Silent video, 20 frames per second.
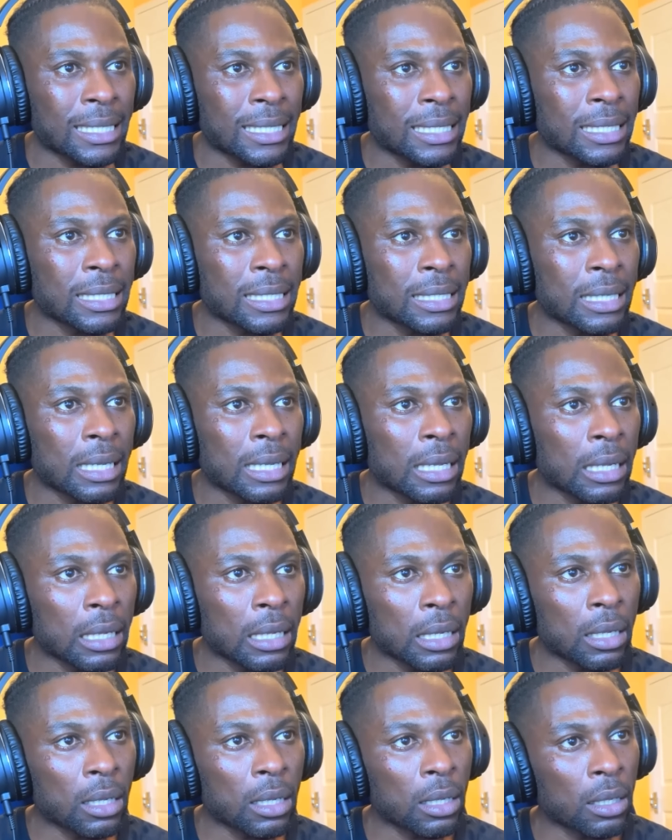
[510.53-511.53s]

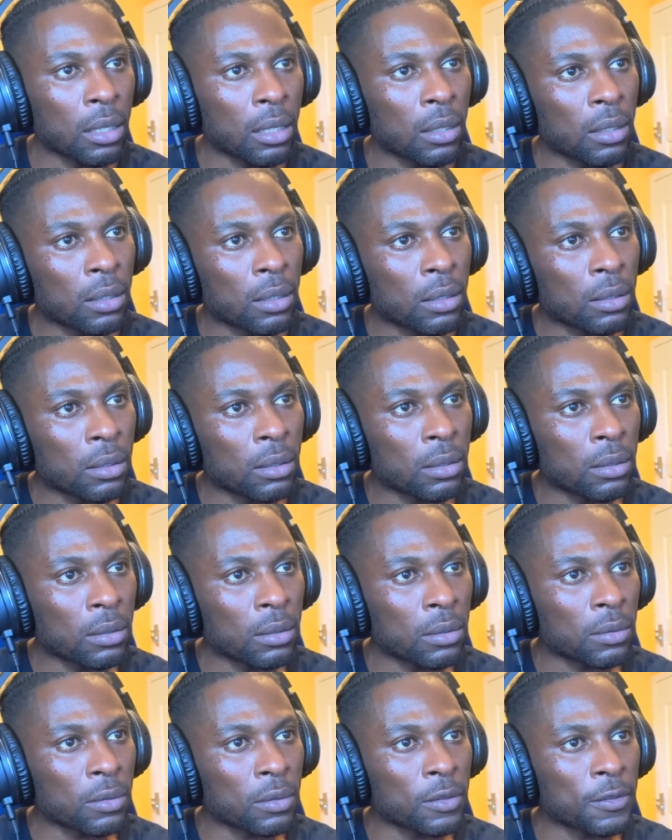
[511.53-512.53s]

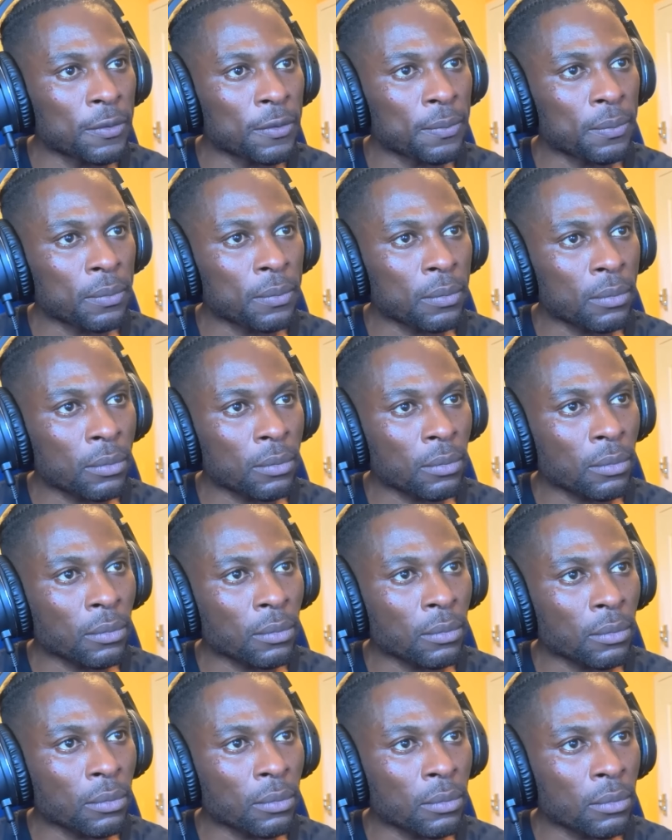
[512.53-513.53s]

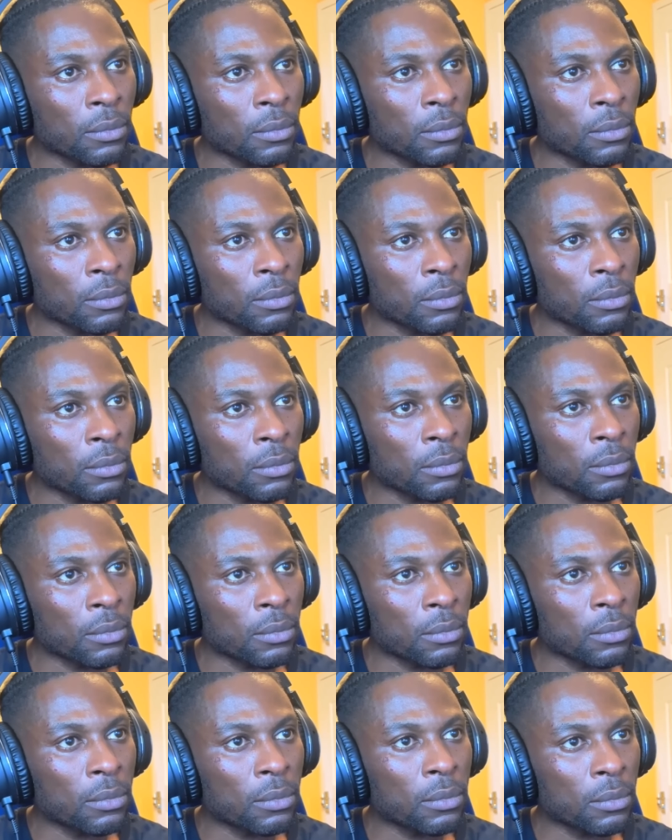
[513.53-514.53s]

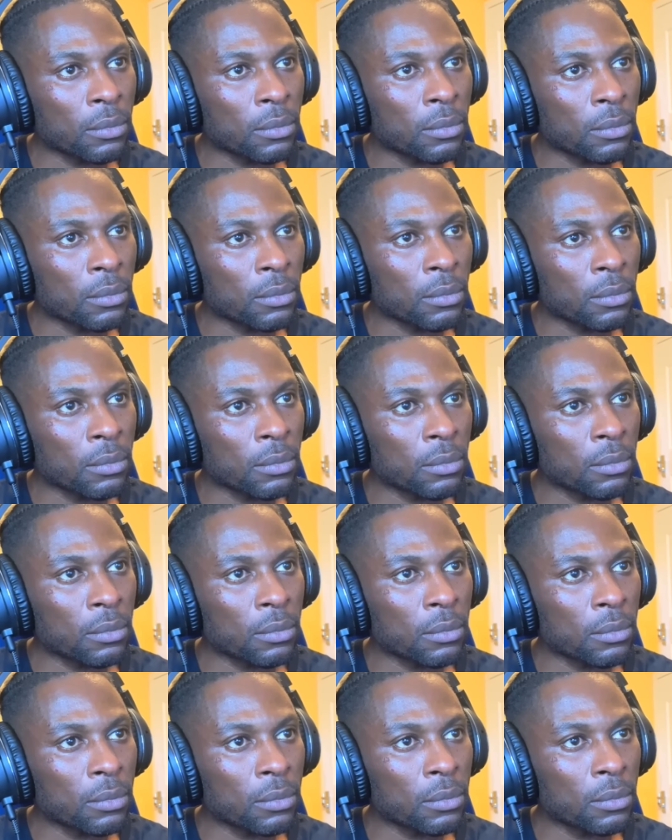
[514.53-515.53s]

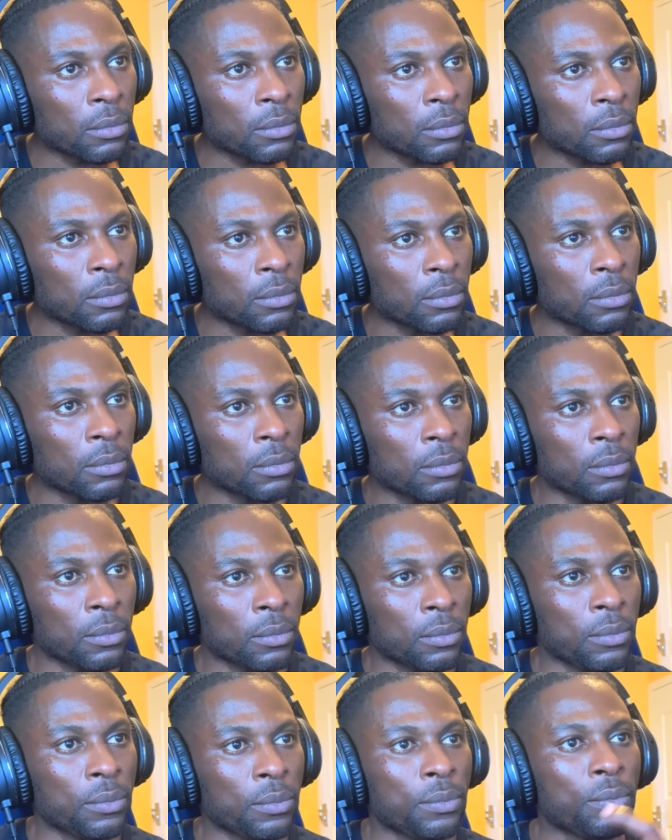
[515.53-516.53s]

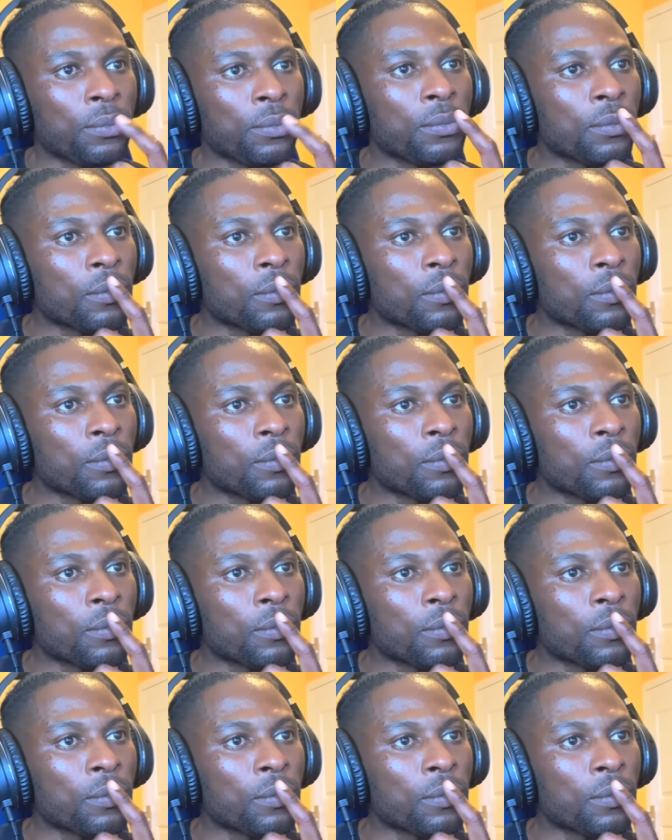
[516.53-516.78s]
(silent)